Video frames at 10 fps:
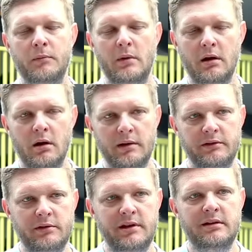We'll go
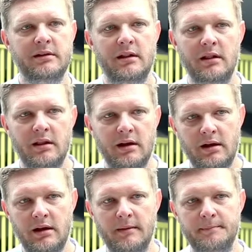into detail
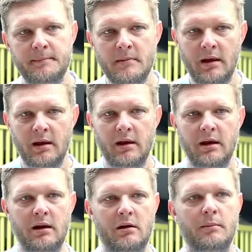
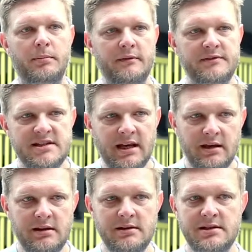in a couple of
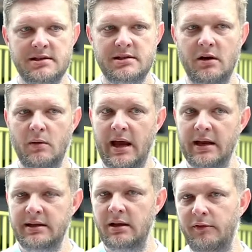seconds. So
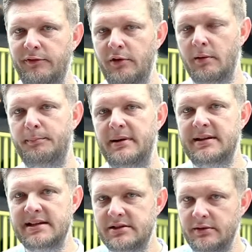ideal for
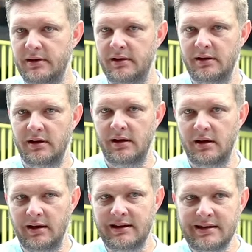pedestrian
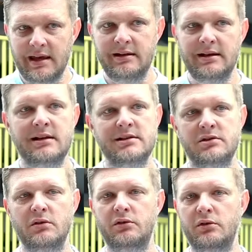gate
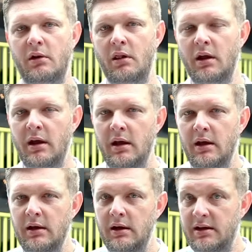access control.
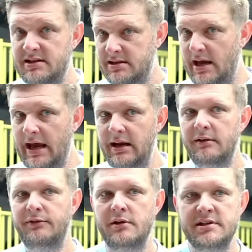It's
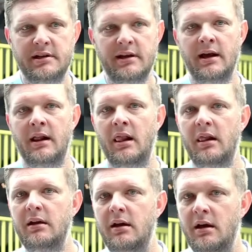highly
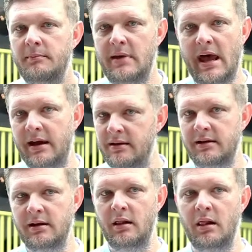versatile,
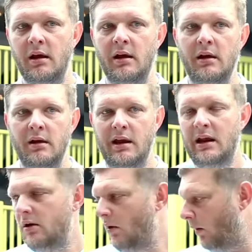ideal
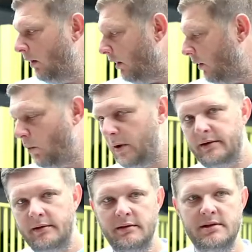in all
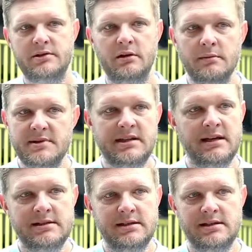weather
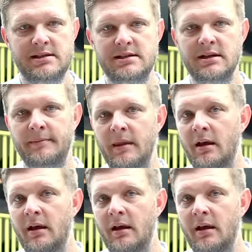circumstances.